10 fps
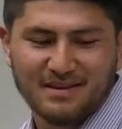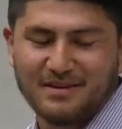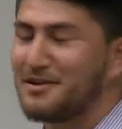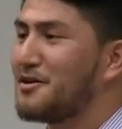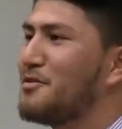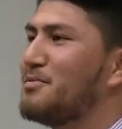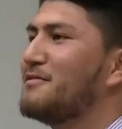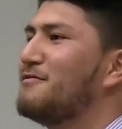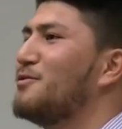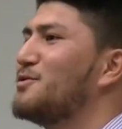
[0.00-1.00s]
you know, open
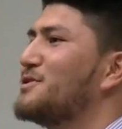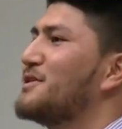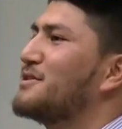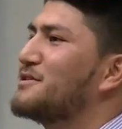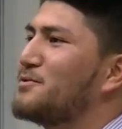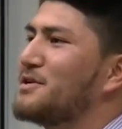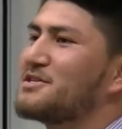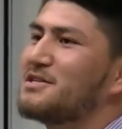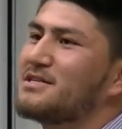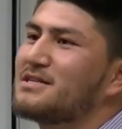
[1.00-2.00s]
the floor to
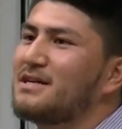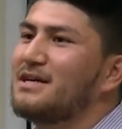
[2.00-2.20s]
questions.